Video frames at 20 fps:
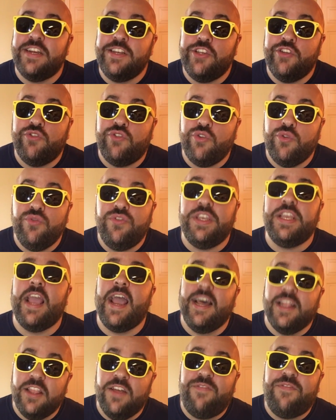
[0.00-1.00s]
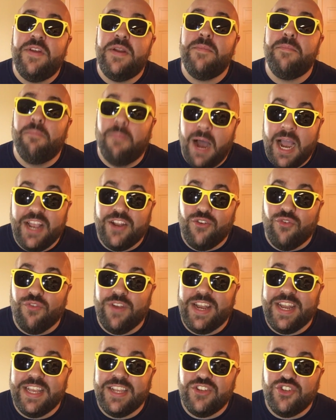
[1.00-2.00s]
how you do the elephant mind
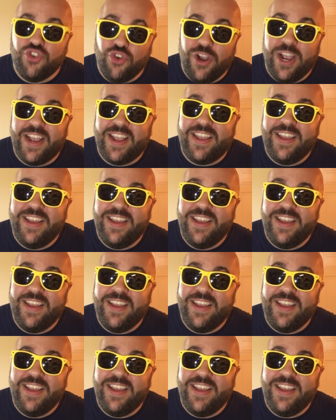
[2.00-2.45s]
reading trick.